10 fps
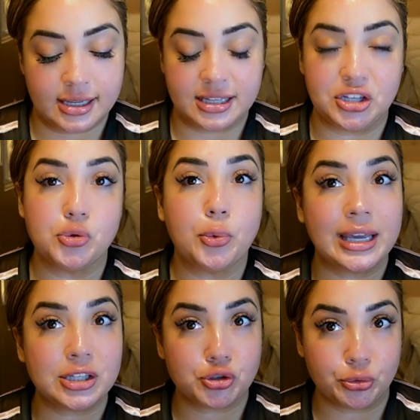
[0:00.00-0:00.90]
Then you
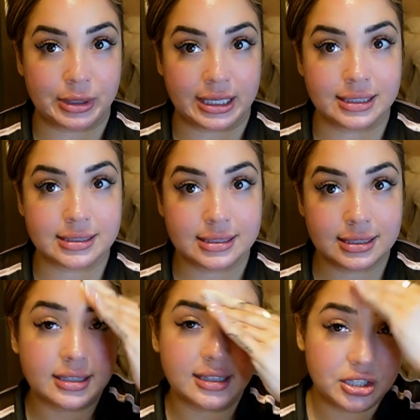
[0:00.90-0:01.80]
wait 2 minutes.
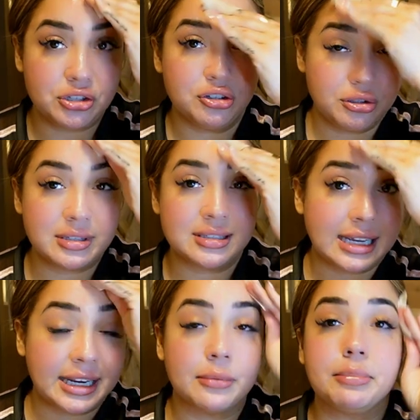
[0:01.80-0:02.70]
Then you do the
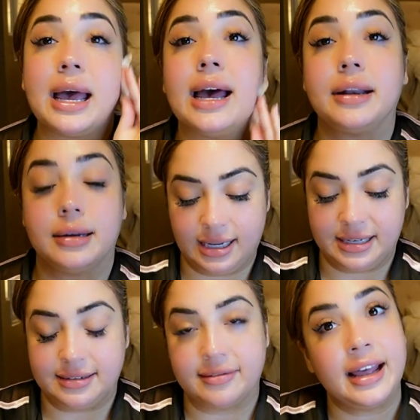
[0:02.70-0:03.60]
second pad
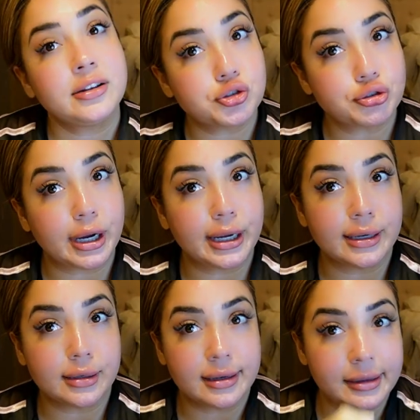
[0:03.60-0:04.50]
until that's dry.